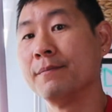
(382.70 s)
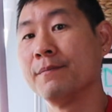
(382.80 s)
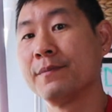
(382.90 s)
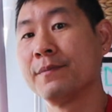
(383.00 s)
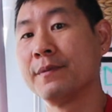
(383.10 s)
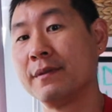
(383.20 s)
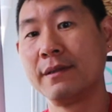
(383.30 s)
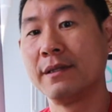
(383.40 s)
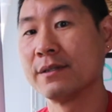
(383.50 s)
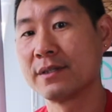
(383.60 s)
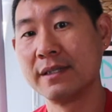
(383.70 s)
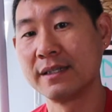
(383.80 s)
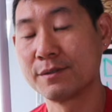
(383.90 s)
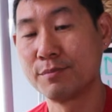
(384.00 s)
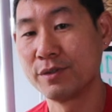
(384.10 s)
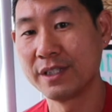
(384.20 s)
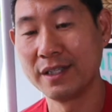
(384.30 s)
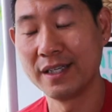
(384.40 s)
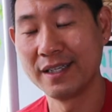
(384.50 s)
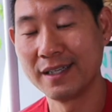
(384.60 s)
this thing is pretty
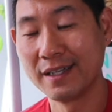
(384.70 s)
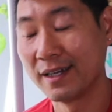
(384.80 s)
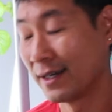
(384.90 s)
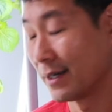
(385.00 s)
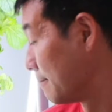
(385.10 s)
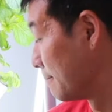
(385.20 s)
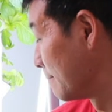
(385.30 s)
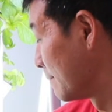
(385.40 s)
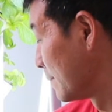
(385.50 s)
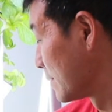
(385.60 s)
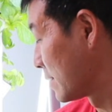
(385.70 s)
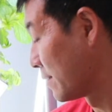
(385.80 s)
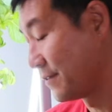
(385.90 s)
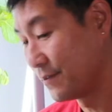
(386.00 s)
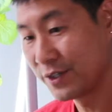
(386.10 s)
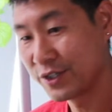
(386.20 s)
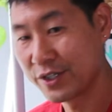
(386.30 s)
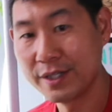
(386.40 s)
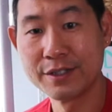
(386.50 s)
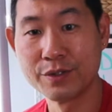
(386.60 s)
self-efficient, as you can
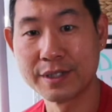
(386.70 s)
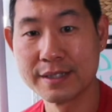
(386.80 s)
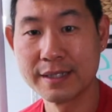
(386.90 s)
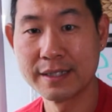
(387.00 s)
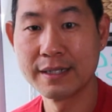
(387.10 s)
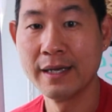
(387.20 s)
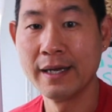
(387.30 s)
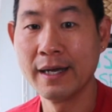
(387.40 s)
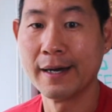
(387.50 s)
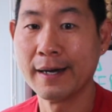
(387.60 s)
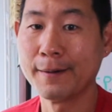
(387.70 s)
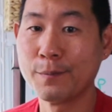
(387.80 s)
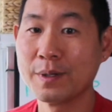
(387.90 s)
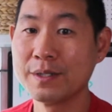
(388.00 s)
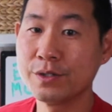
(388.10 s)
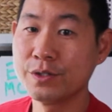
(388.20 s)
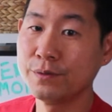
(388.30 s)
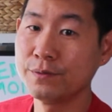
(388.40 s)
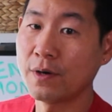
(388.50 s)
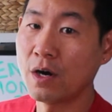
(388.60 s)
see. Once you've
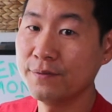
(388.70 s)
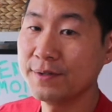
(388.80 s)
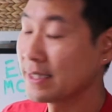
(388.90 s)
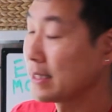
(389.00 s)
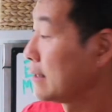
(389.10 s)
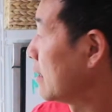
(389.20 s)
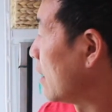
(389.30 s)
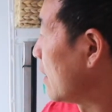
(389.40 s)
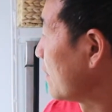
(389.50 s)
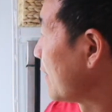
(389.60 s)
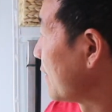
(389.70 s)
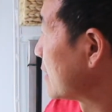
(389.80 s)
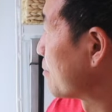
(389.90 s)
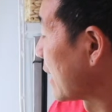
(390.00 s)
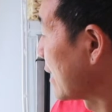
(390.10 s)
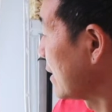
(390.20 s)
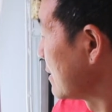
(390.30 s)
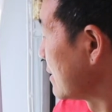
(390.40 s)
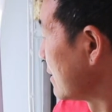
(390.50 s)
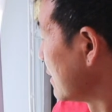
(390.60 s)
harvested all of these plants,
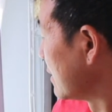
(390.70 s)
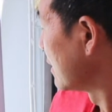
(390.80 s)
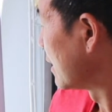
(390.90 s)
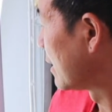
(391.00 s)
so let's